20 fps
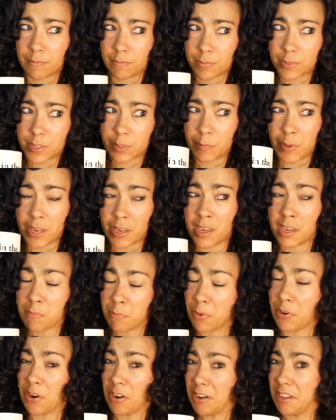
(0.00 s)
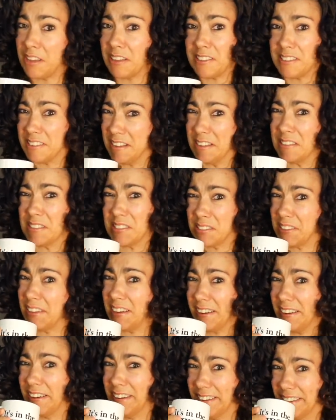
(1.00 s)
speaking pretty
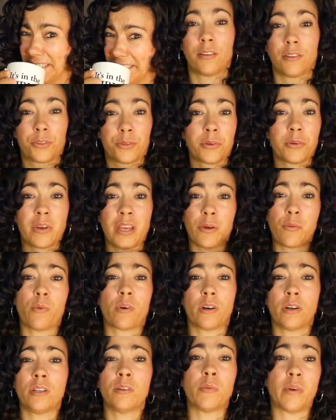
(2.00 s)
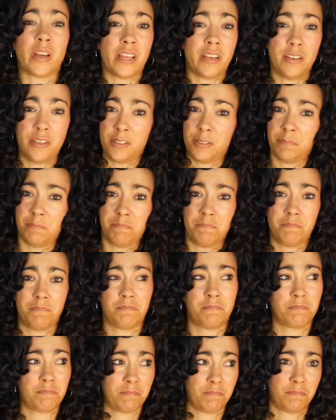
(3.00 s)
intensely. Through a whirlwind,
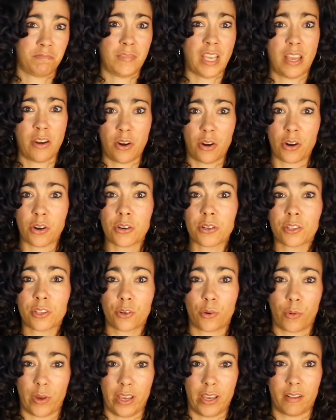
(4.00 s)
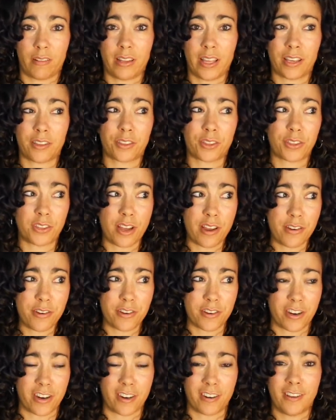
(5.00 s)
an earthquake, like
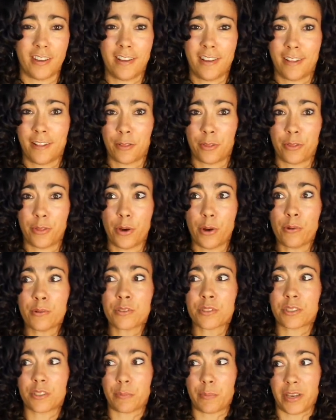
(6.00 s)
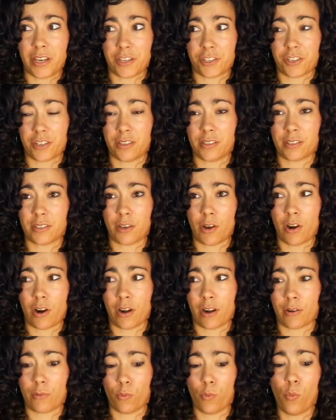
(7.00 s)
thunder, those depictions
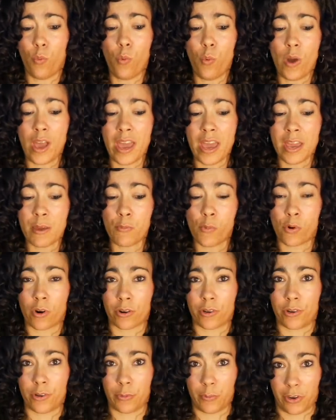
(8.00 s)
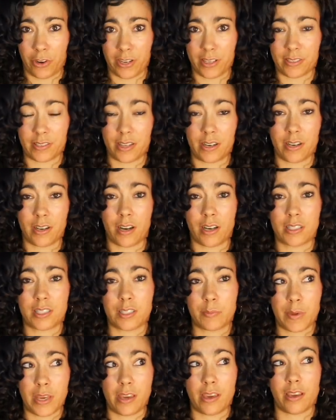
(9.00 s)
are way more numerous than God
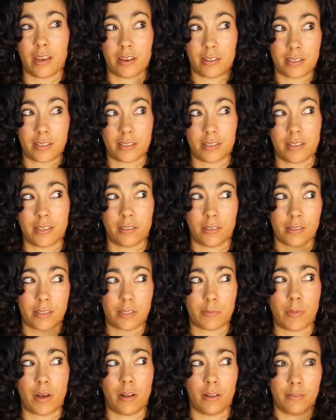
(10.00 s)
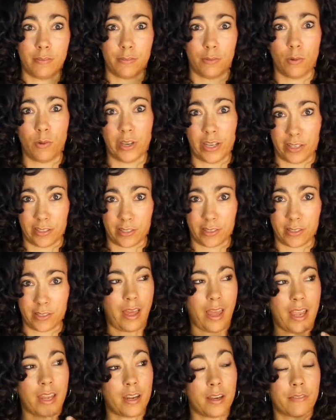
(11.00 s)
speaking in a still small voice.
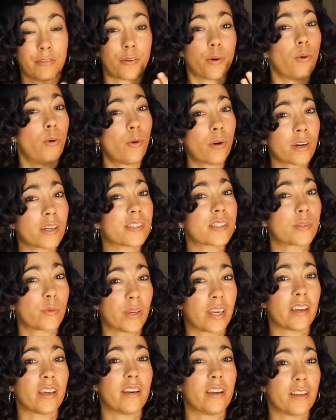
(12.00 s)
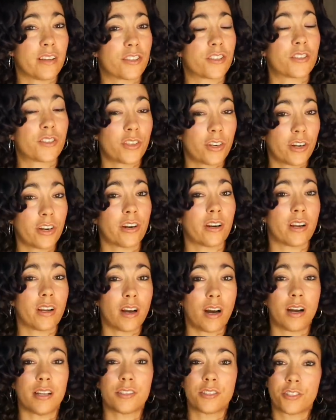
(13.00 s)
And of course, we can discern
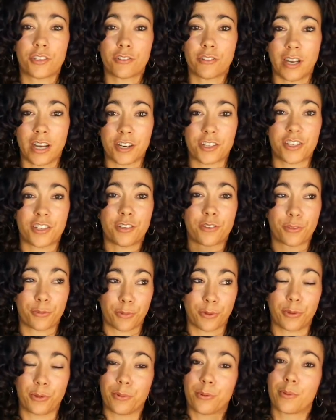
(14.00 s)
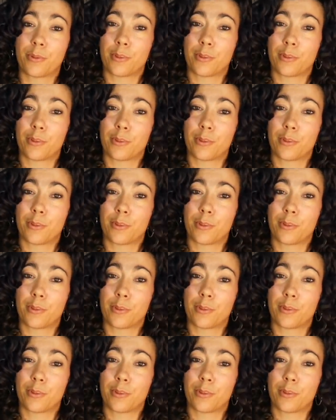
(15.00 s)
God's direction through